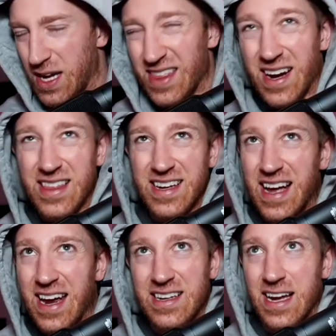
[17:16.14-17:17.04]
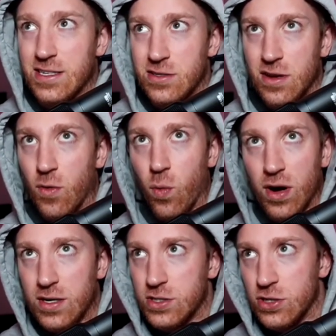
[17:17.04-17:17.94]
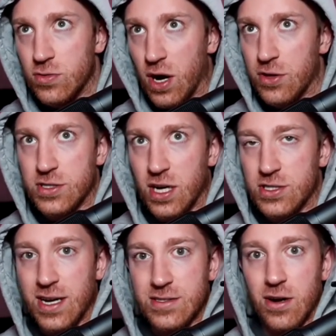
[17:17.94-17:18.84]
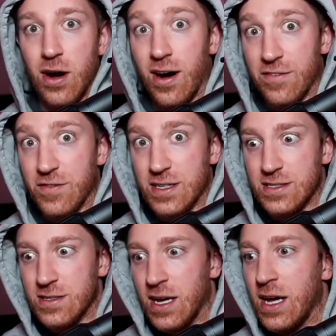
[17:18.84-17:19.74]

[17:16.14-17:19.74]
And then I think I had like one or two other touchdowns on offense.